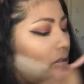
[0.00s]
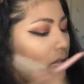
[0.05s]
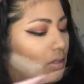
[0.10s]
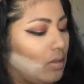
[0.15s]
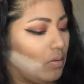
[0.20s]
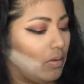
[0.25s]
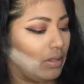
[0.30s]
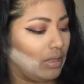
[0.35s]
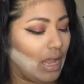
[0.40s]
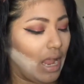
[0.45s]

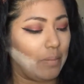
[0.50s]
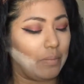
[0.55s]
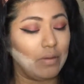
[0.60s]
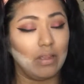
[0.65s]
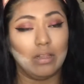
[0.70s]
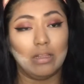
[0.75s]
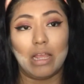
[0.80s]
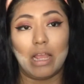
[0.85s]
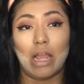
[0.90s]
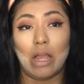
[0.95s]
The one that I put
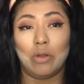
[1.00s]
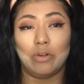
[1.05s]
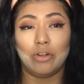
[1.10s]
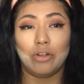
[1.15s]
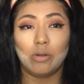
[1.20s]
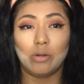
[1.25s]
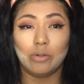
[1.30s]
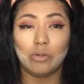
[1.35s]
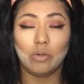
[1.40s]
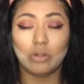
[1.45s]
in the outer
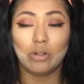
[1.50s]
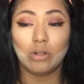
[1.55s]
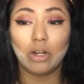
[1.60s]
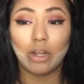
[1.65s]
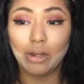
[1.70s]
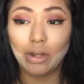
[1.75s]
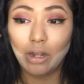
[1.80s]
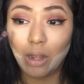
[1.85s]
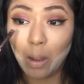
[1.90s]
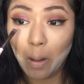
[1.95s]
corner. I'm
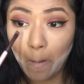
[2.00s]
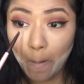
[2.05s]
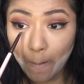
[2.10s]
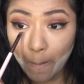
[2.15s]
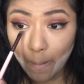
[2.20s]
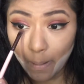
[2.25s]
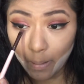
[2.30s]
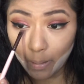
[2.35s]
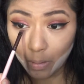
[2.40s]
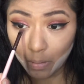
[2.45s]
gonna
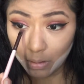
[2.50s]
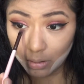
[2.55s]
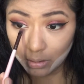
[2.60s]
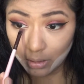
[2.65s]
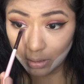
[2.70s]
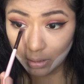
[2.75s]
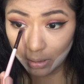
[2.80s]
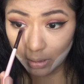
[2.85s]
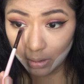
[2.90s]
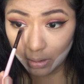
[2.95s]
go
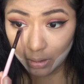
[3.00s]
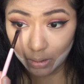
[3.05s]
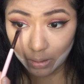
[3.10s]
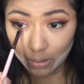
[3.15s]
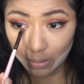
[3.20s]
underneath.